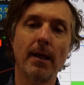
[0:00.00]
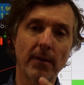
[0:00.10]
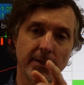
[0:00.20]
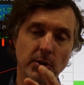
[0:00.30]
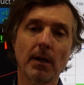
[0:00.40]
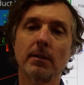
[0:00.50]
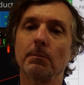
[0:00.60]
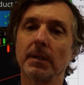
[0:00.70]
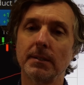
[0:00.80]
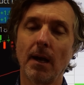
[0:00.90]
All right, check out the
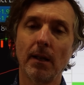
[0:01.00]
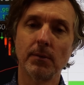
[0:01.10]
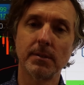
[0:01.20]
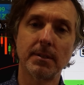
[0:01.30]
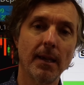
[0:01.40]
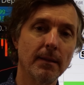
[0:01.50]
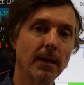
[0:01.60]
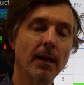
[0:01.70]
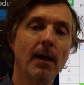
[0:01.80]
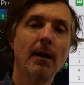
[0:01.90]
McDonald's
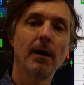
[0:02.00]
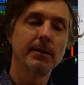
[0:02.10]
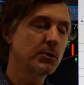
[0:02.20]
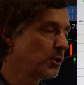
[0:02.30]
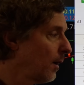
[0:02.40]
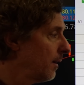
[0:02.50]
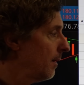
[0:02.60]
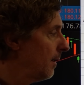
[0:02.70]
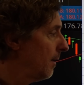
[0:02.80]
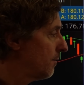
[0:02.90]
daily chart
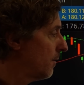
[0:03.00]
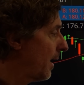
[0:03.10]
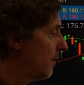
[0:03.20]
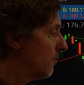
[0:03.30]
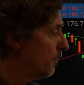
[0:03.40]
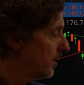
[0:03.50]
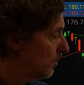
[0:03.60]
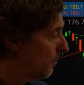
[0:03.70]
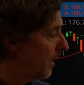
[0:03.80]
for that information.